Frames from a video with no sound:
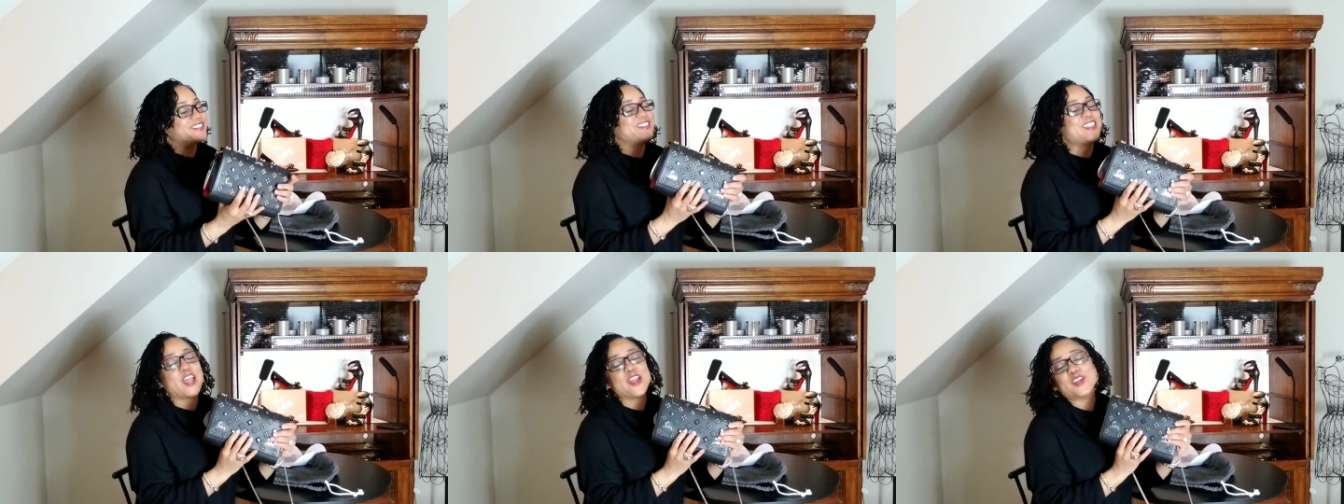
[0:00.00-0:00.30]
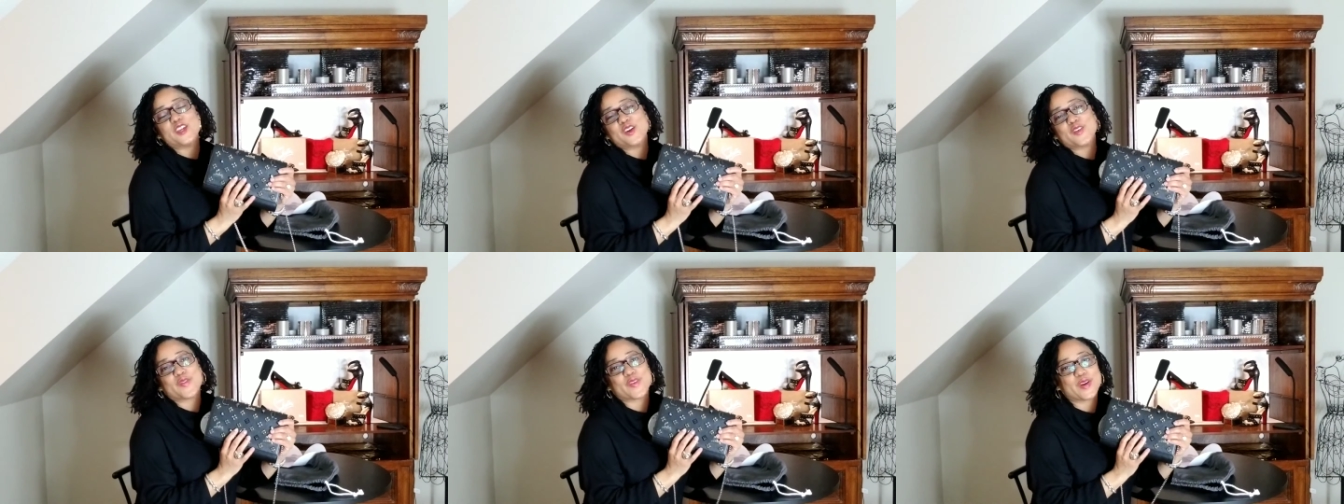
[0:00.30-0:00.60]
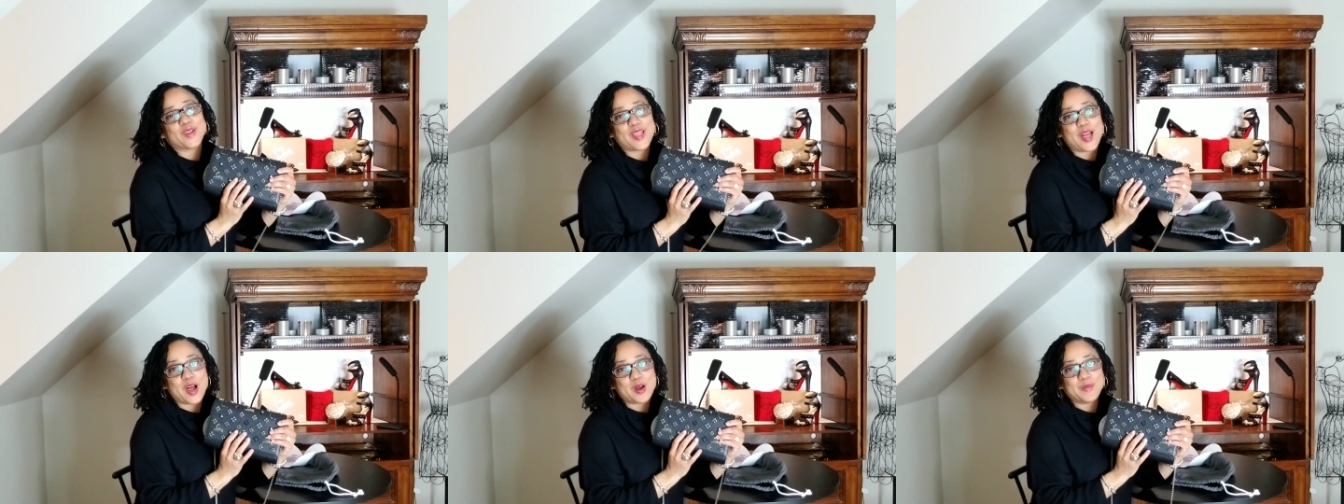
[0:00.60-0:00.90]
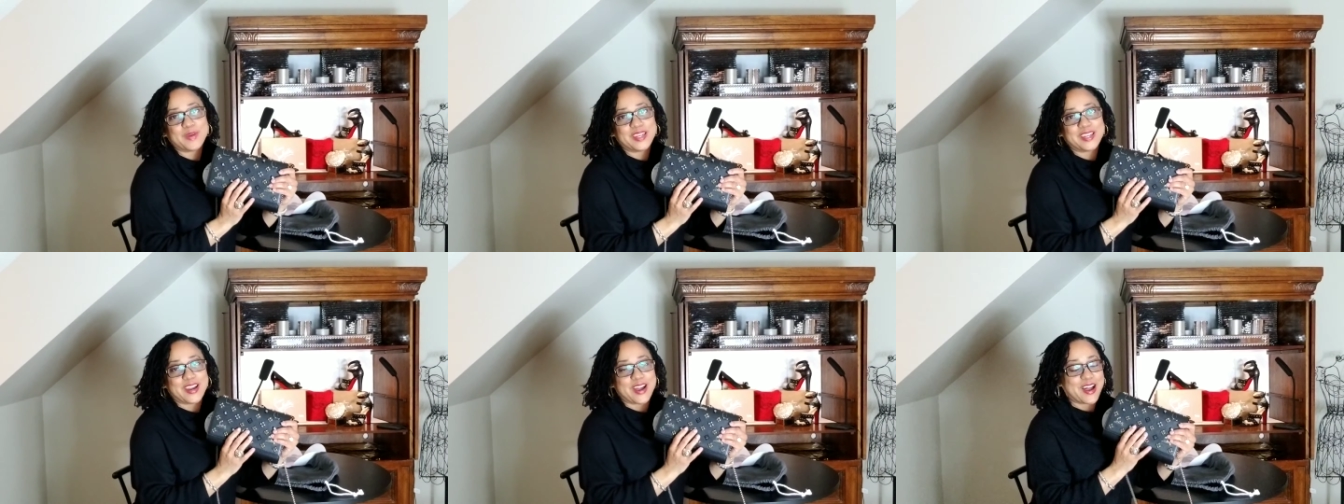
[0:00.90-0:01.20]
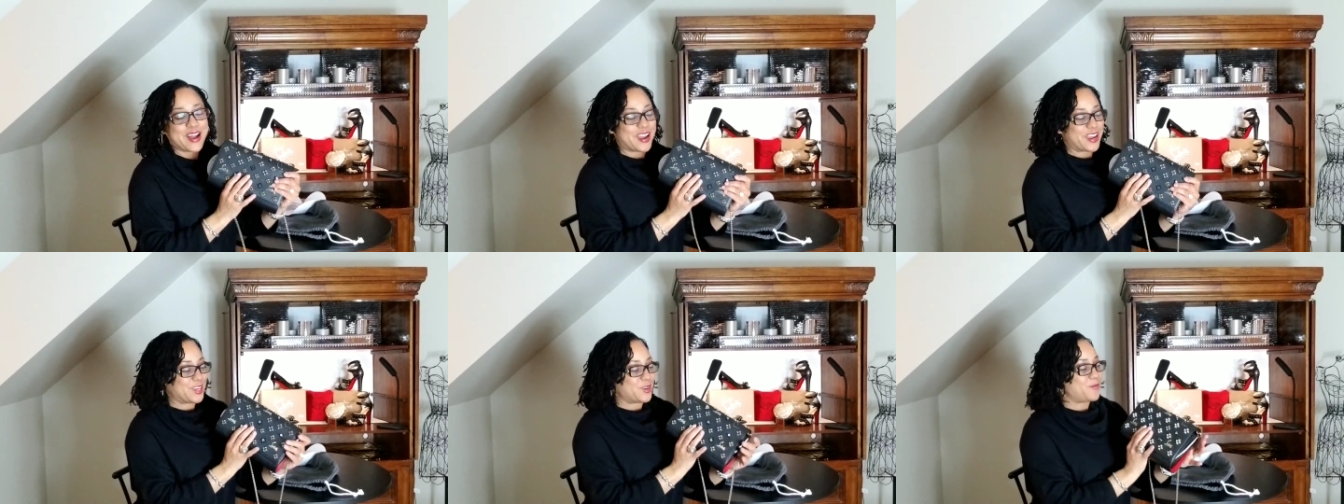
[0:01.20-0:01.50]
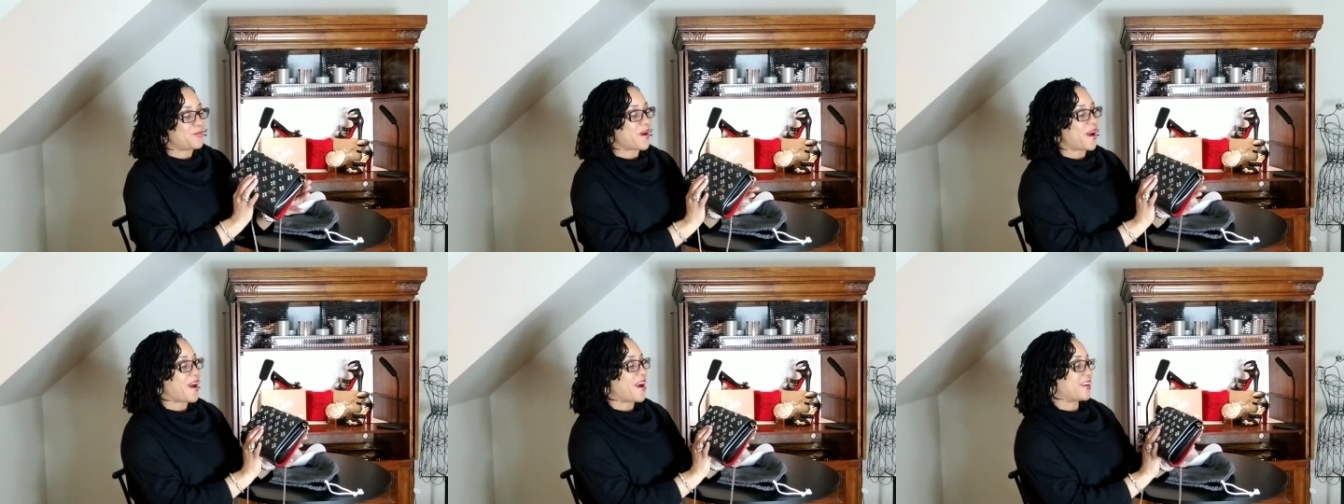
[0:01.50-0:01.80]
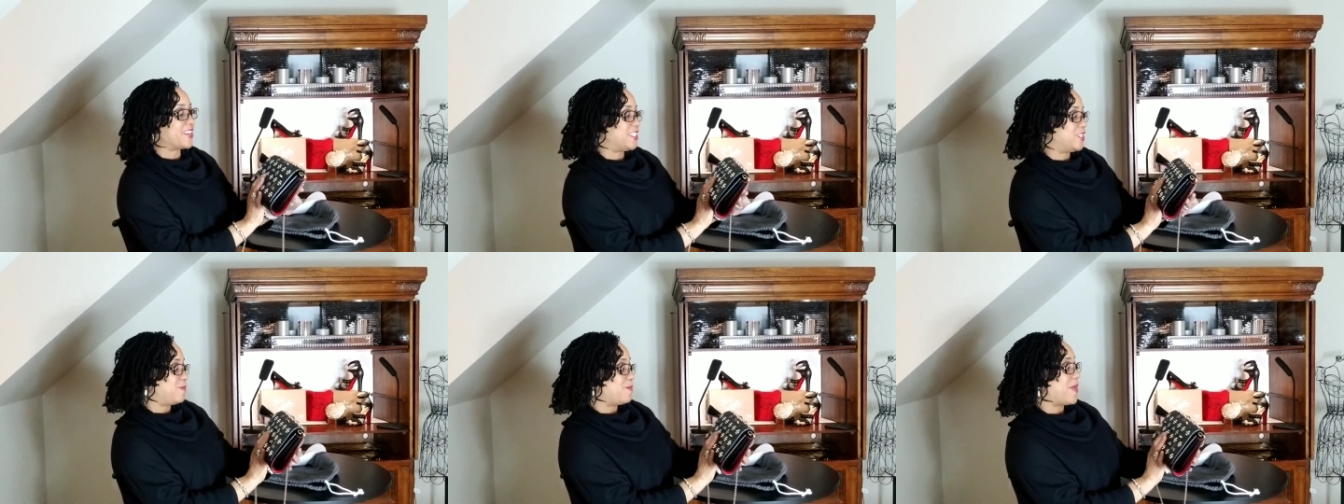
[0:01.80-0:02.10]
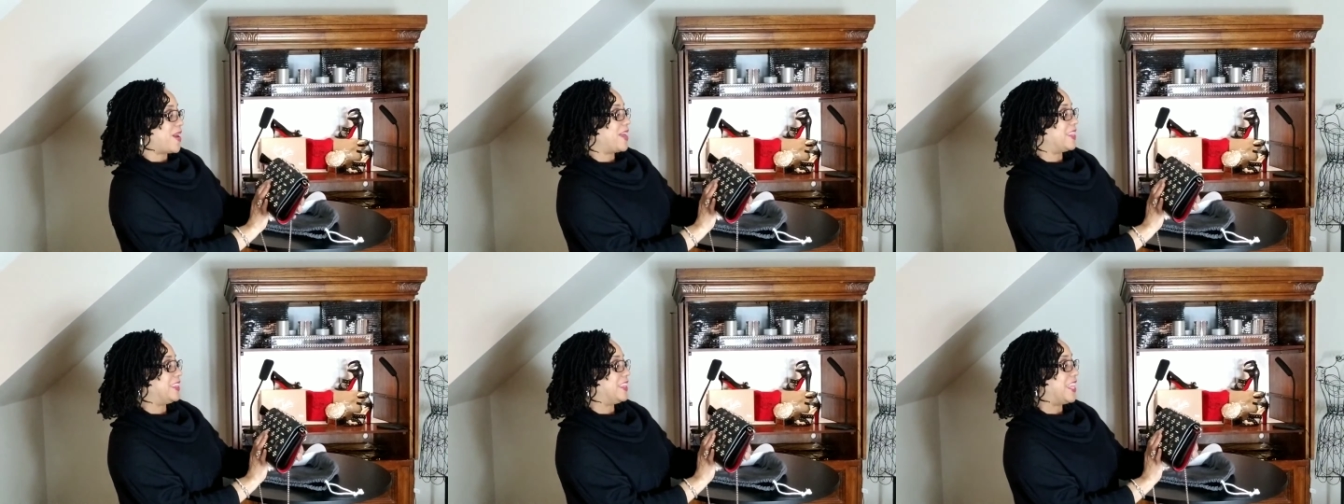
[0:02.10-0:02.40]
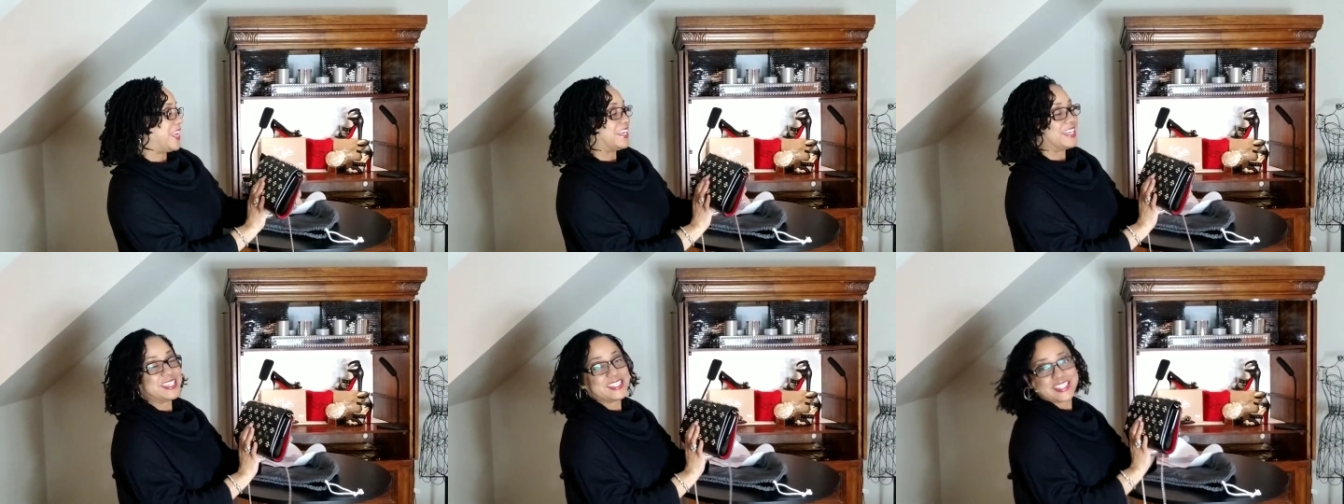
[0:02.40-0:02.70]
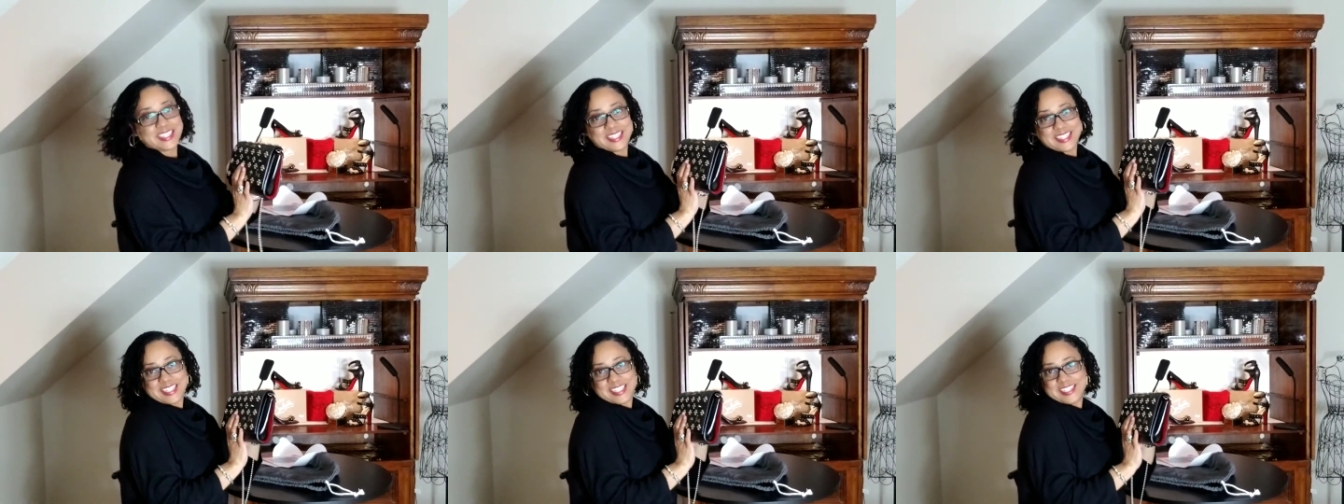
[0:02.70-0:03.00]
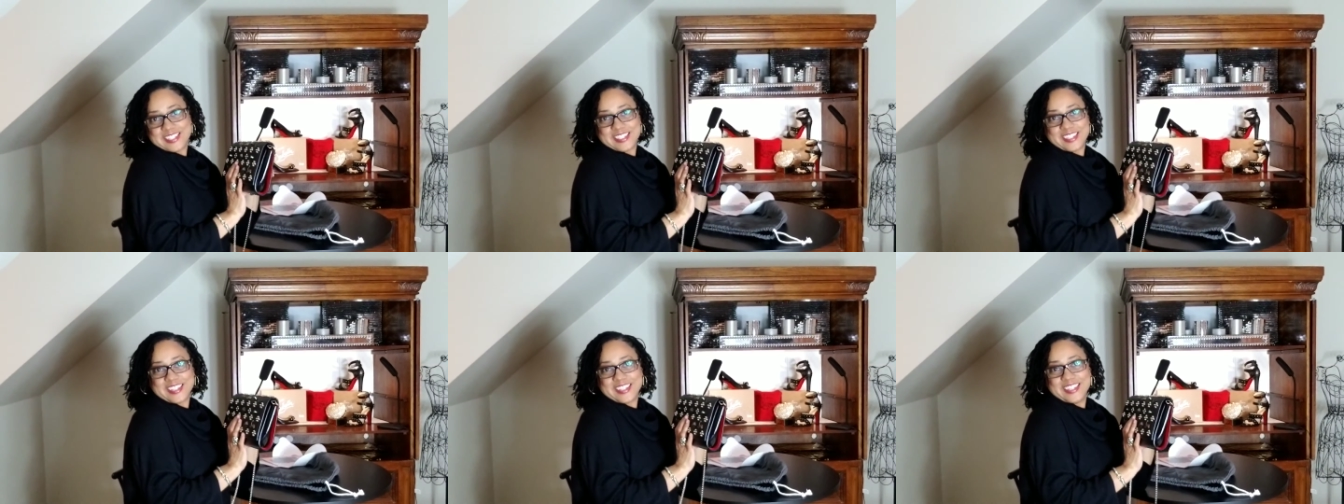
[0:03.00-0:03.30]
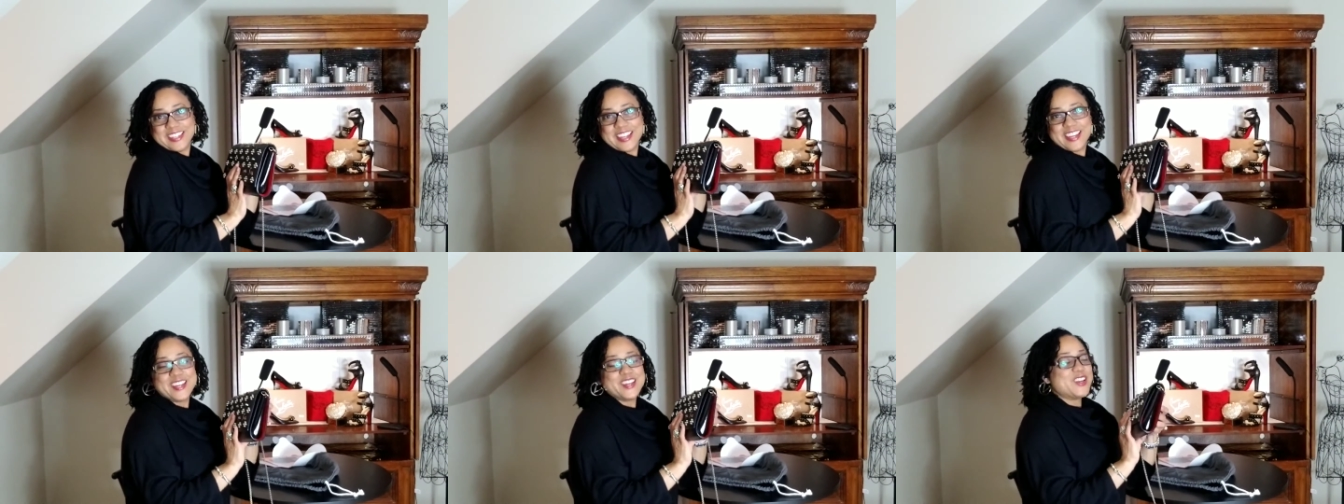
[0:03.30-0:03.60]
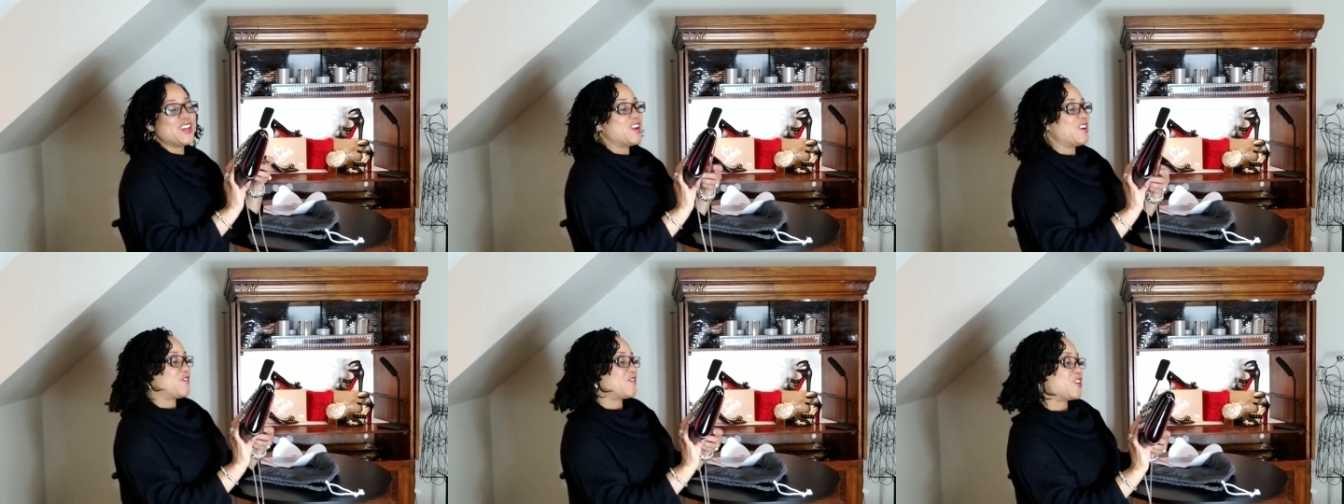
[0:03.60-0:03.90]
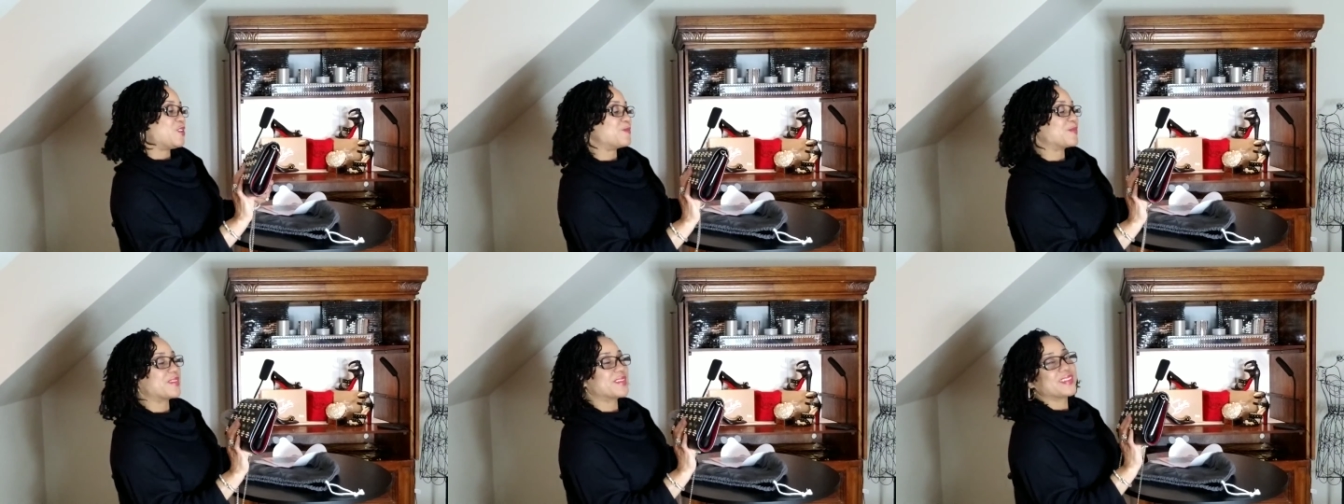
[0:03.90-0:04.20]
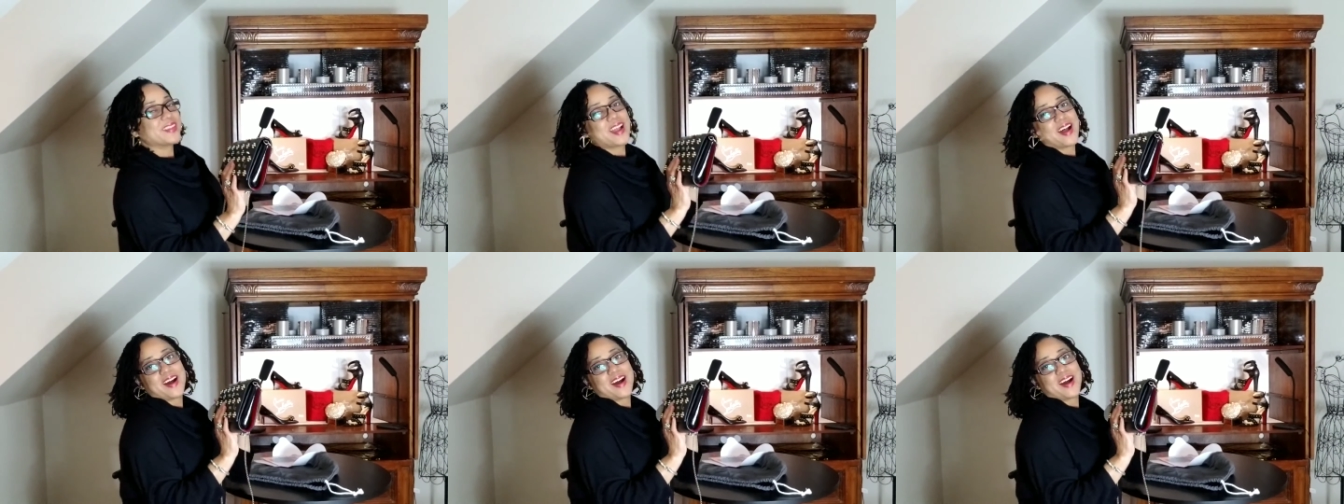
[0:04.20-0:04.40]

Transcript: Thank you for allowing me to unbox my latest edition from